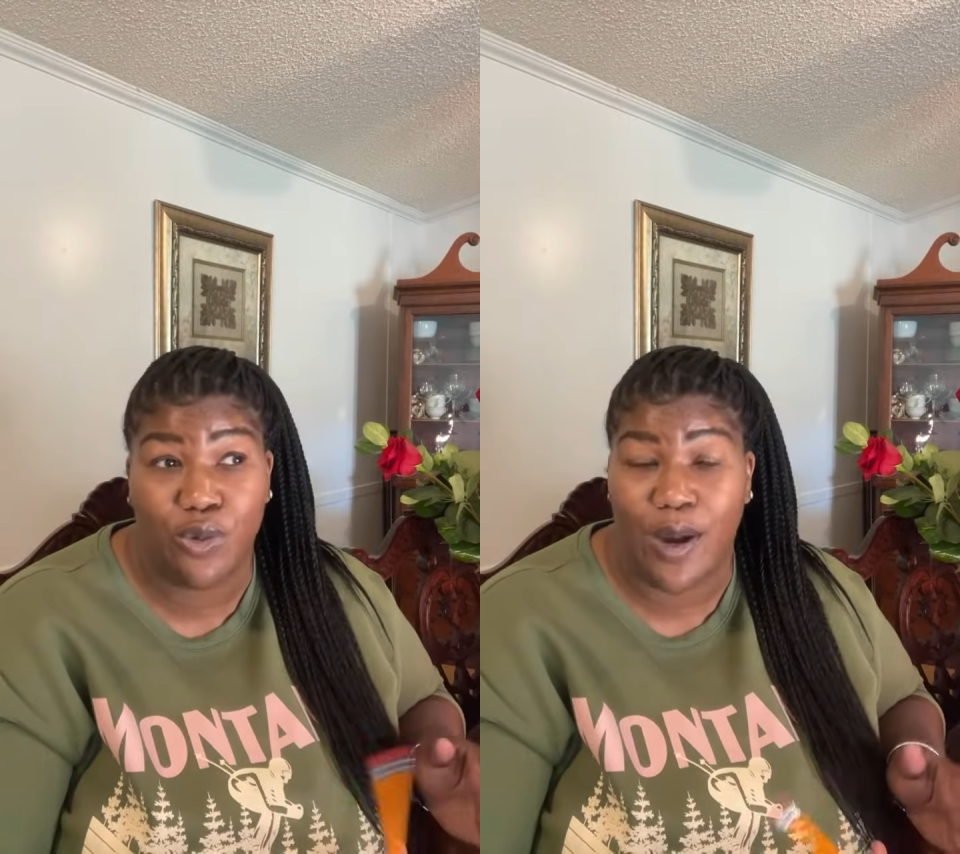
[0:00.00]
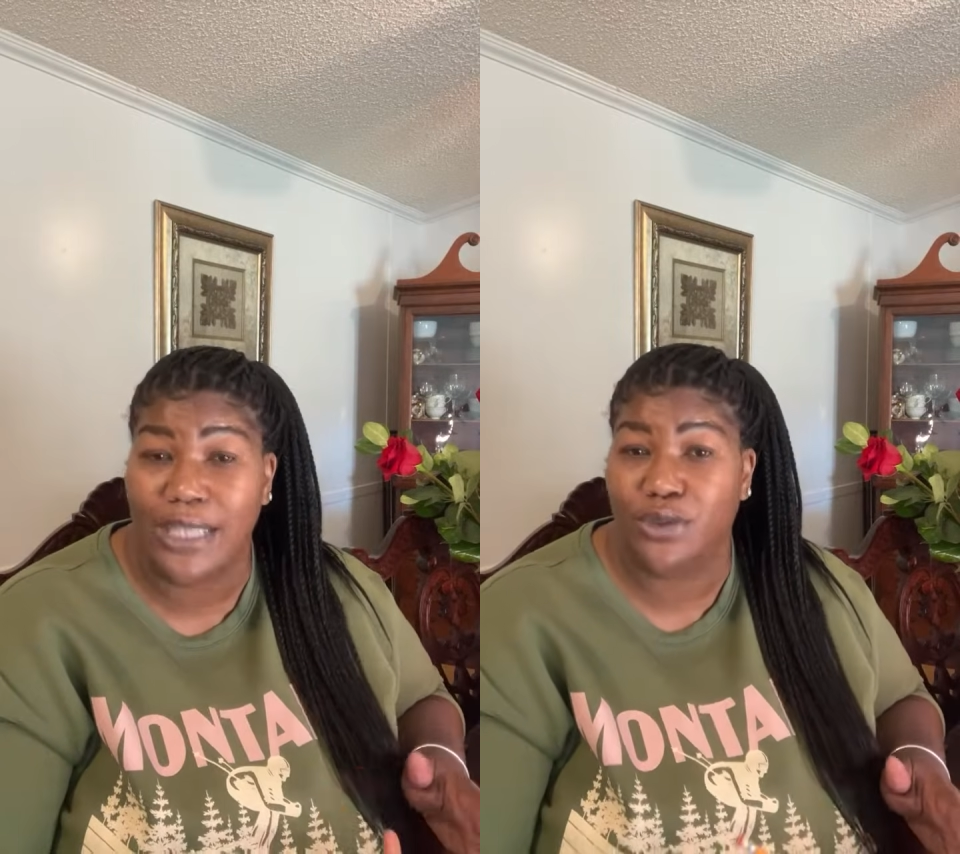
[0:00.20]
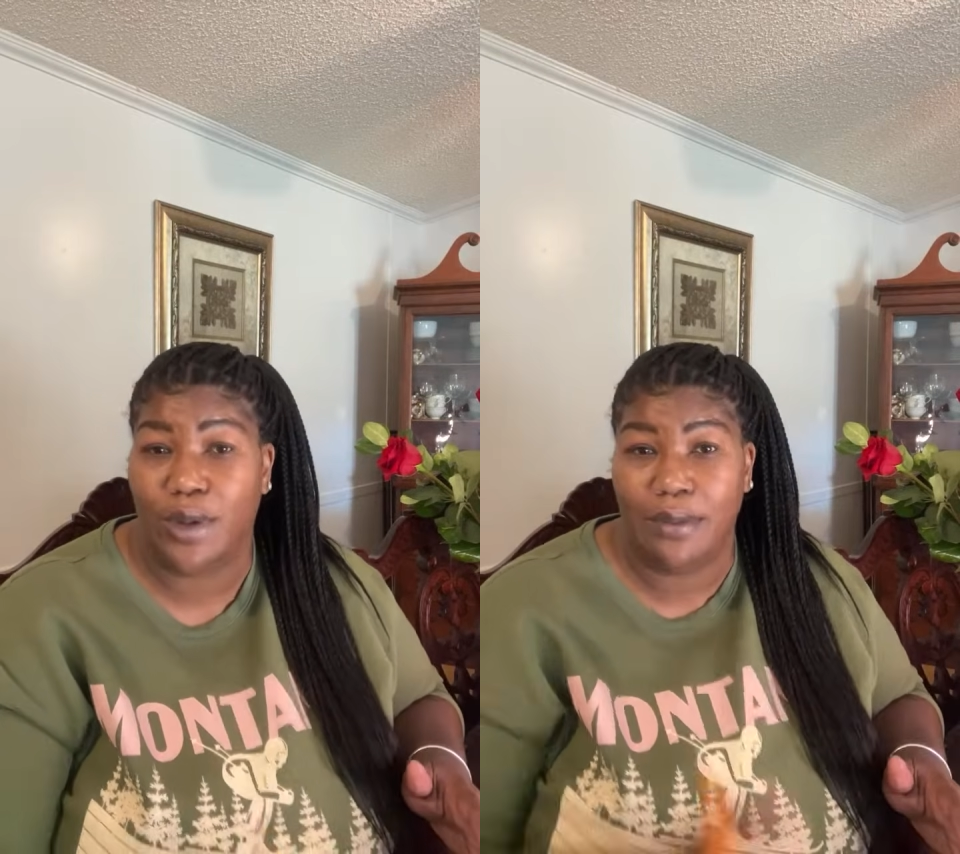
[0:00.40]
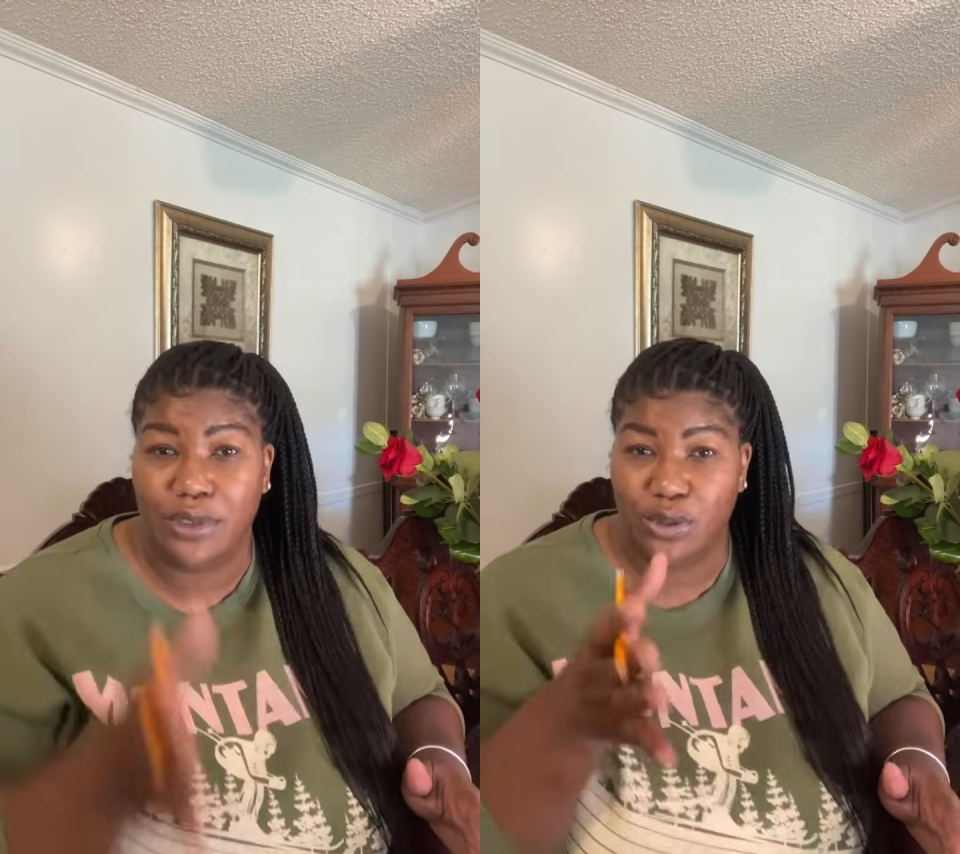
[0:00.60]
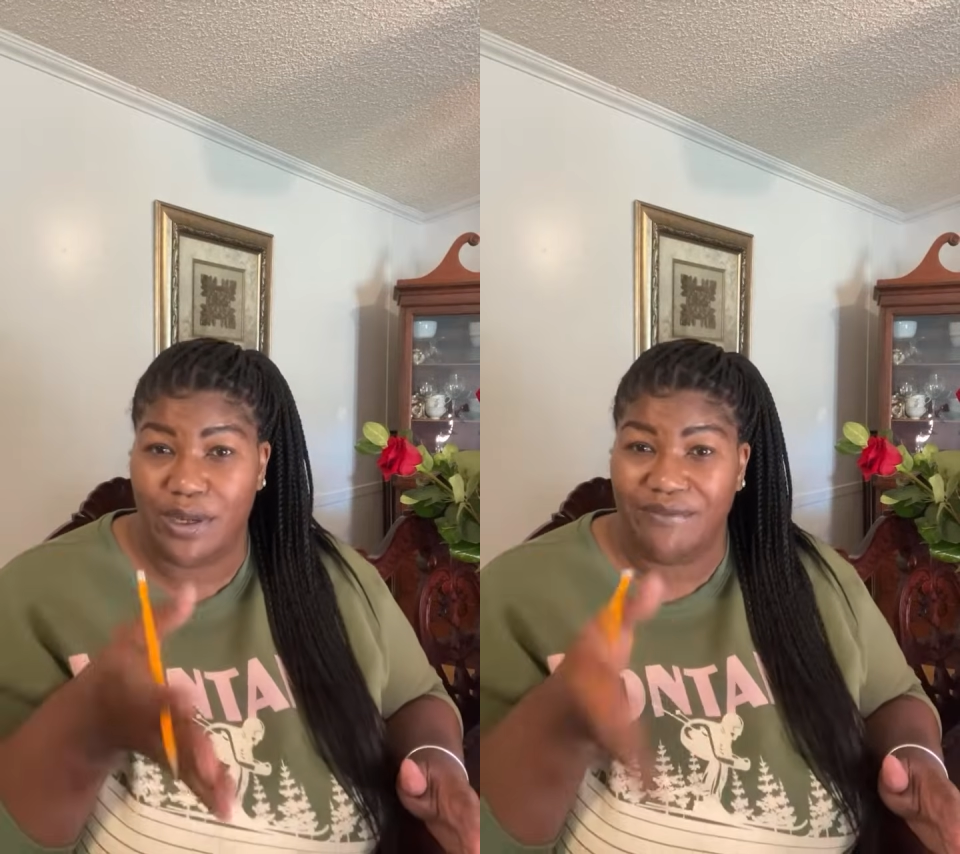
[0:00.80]
graduate
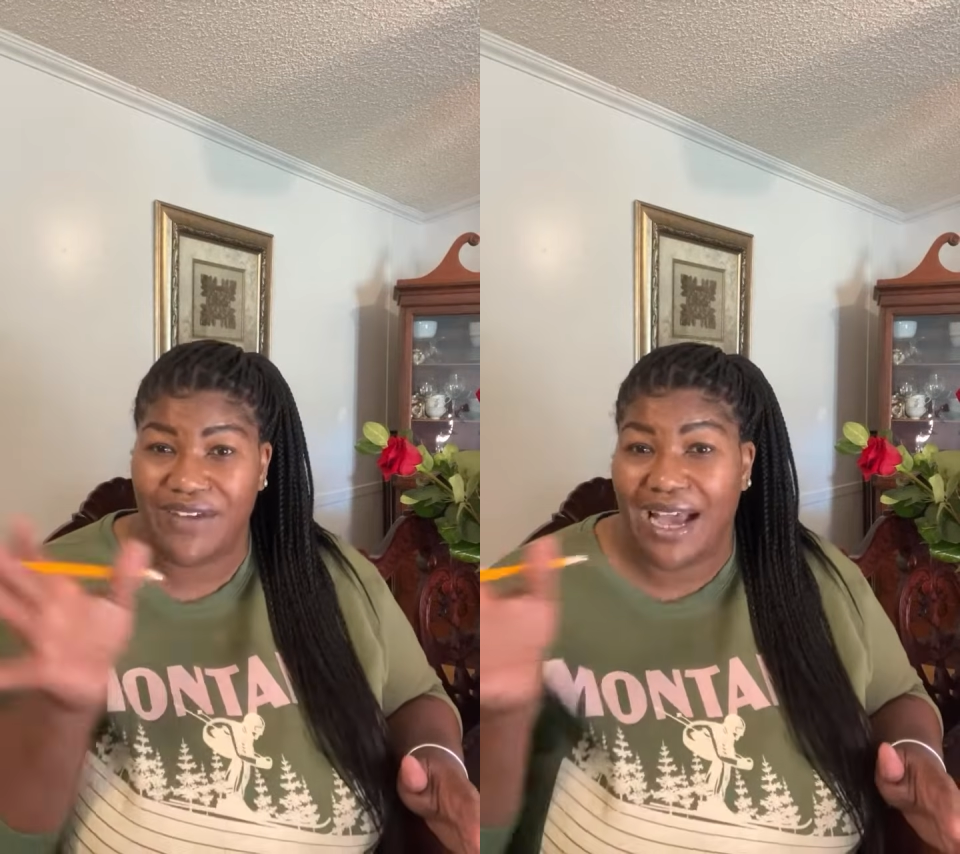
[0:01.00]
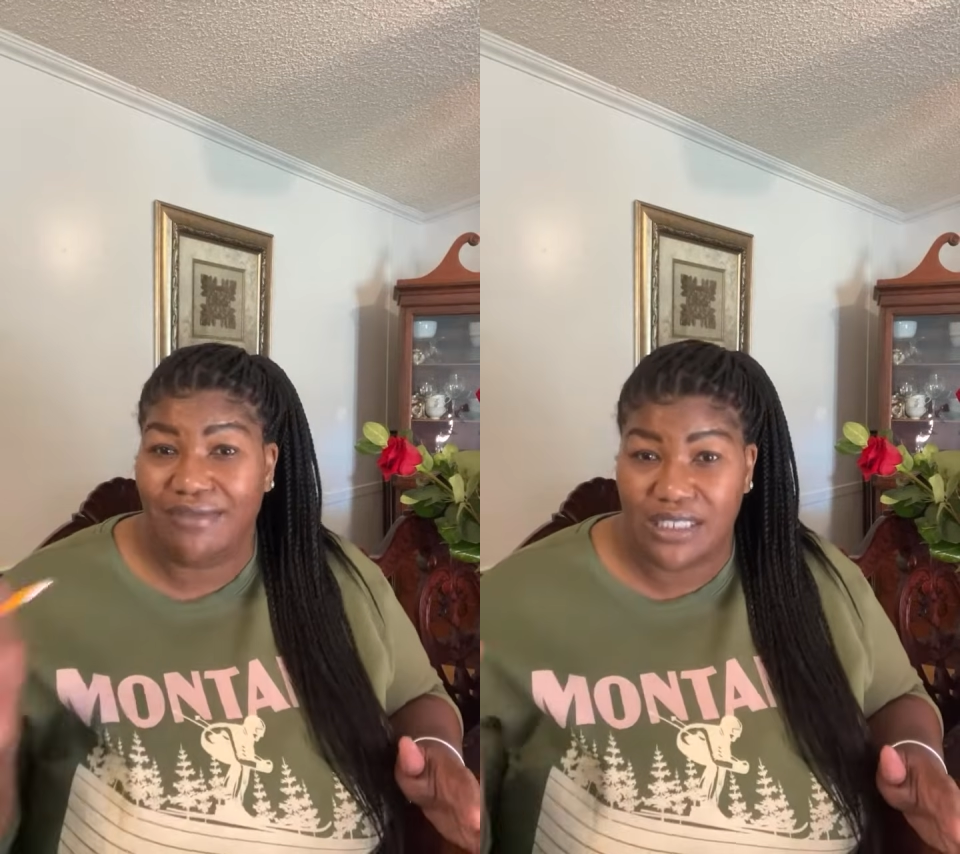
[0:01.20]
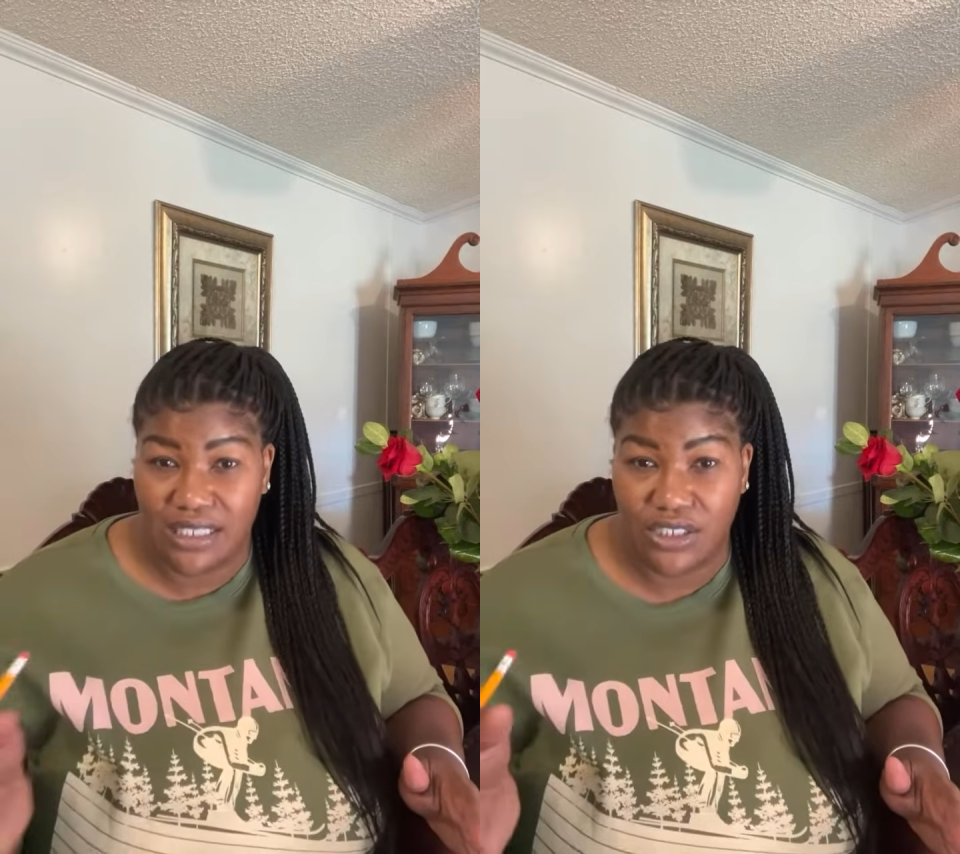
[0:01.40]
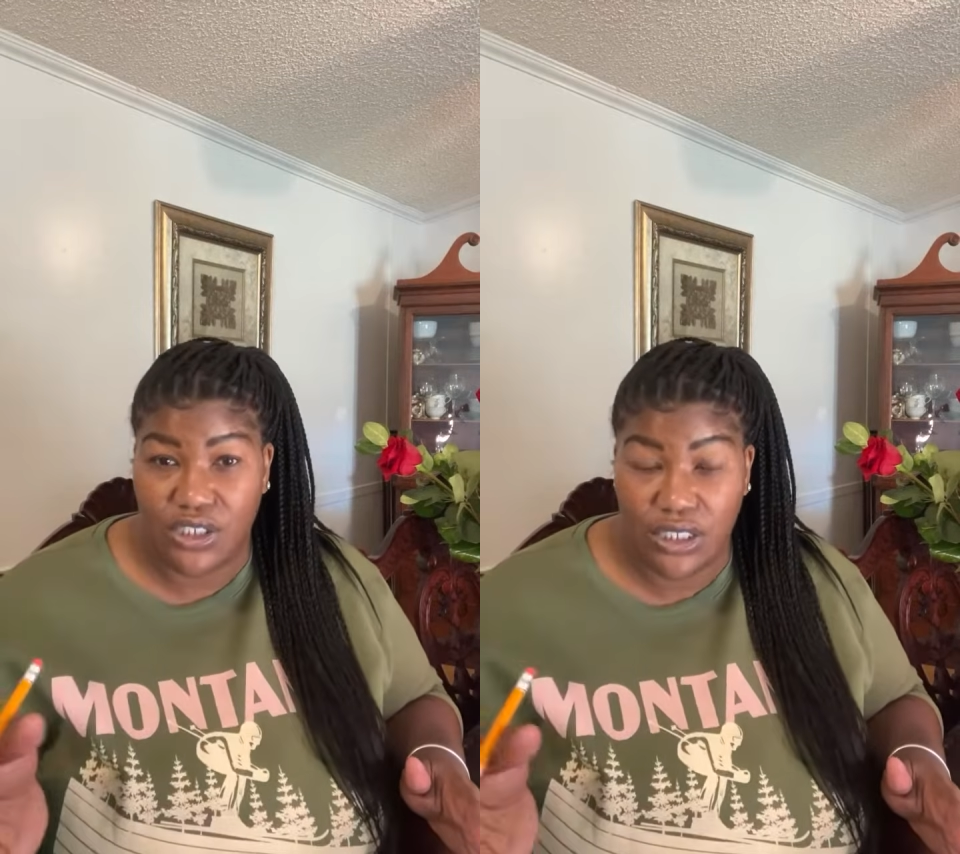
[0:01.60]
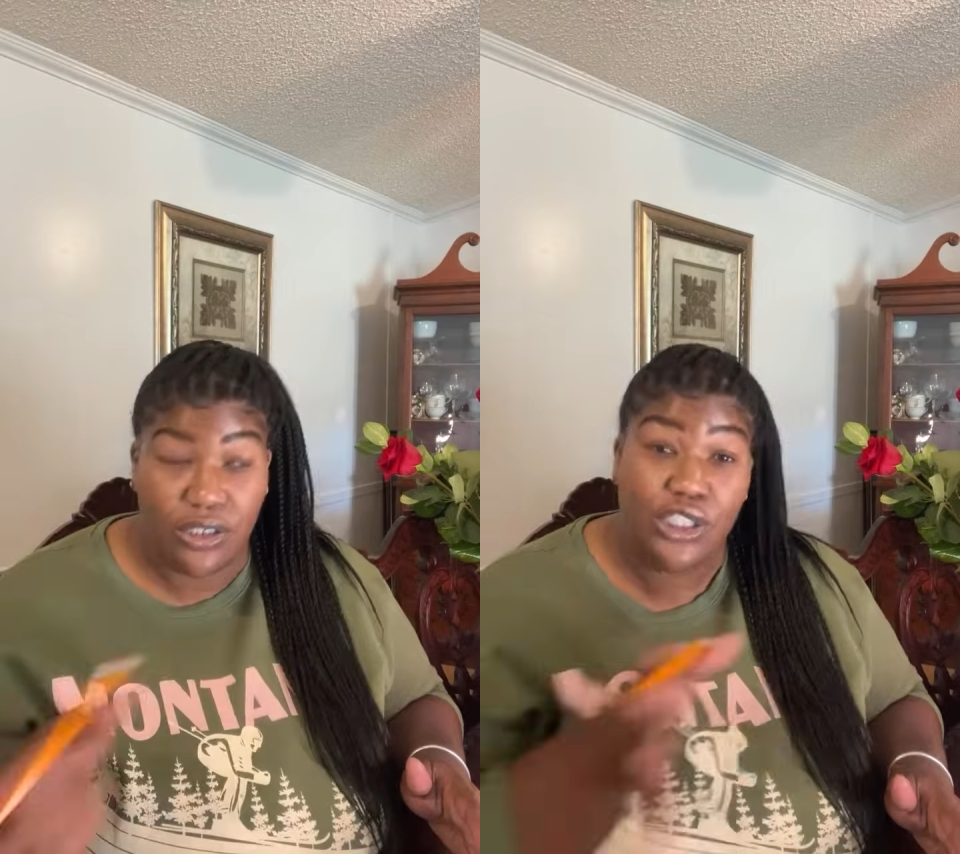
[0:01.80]
between 5 to 6
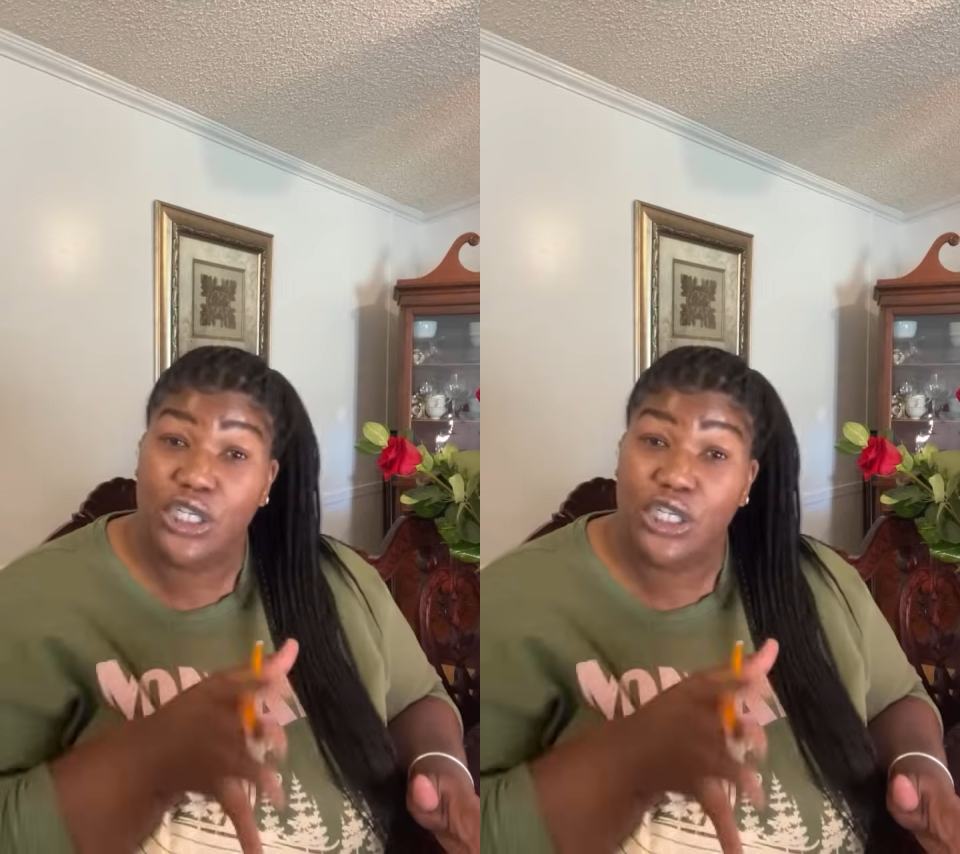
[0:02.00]
years.